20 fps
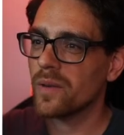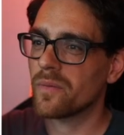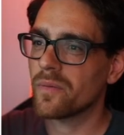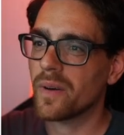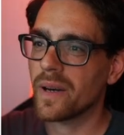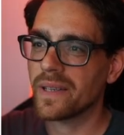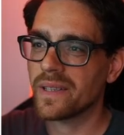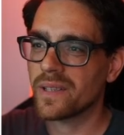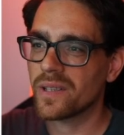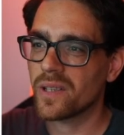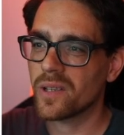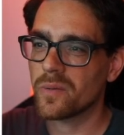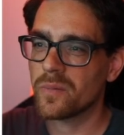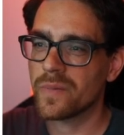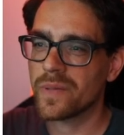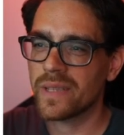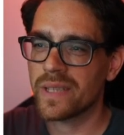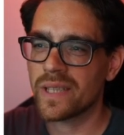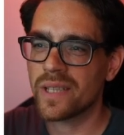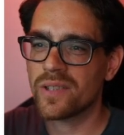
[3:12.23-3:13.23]
find the
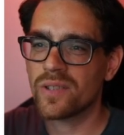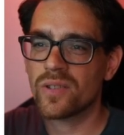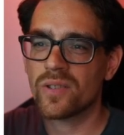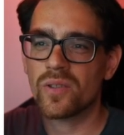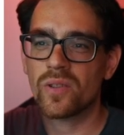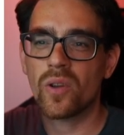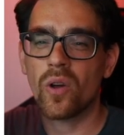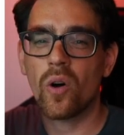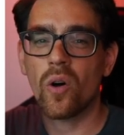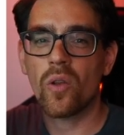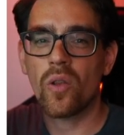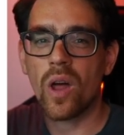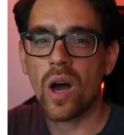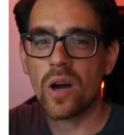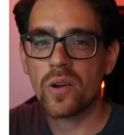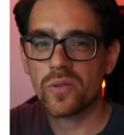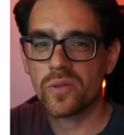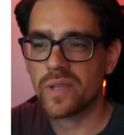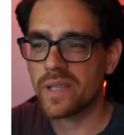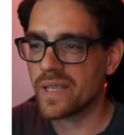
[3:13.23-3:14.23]
documentation on
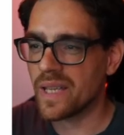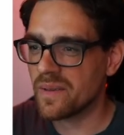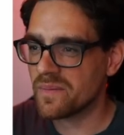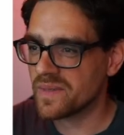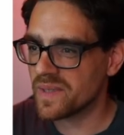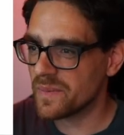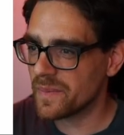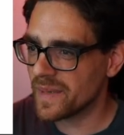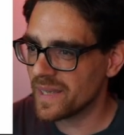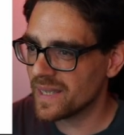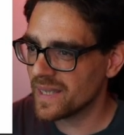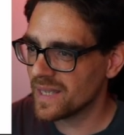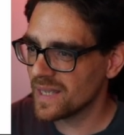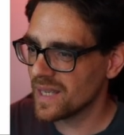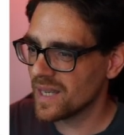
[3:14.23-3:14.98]
AutoKit MCP.